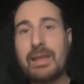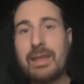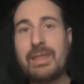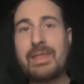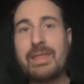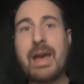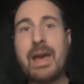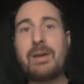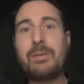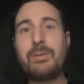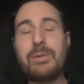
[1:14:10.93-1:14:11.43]

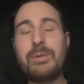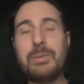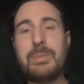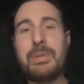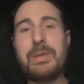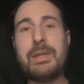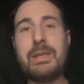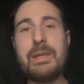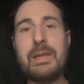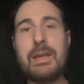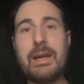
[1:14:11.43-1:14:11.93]
That would
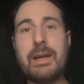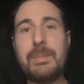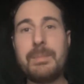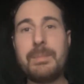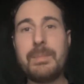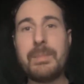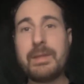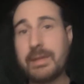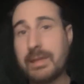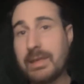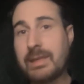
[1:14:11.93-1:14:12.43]
be
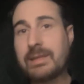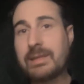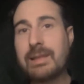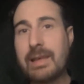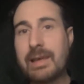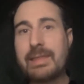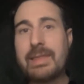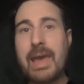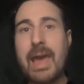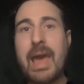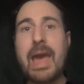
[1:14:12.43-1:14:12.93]
things
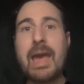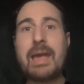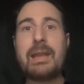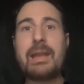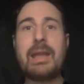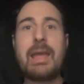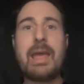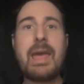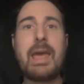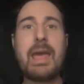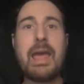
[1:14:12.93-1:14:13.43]
like that.
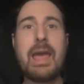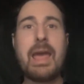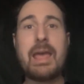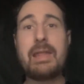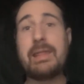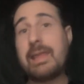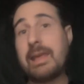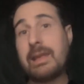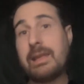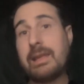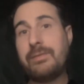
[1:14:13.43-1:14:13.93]

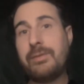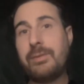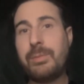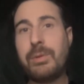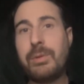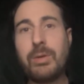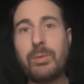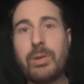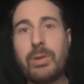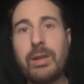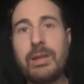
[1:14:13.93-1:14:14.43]
And then even
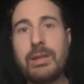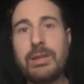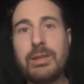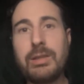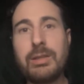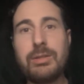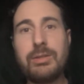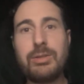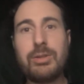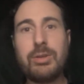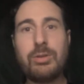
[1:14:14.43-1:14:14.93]
being willing
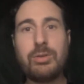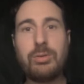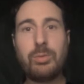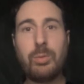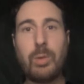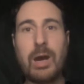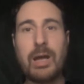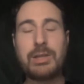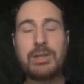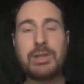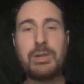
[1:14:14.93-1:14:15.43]
to
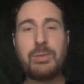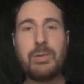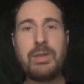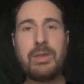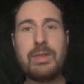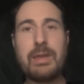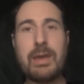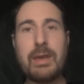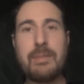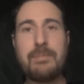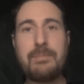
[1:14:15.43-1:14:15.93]
watch it
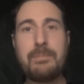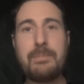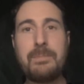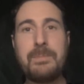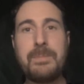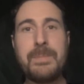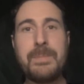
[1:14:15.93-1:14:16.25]
with them.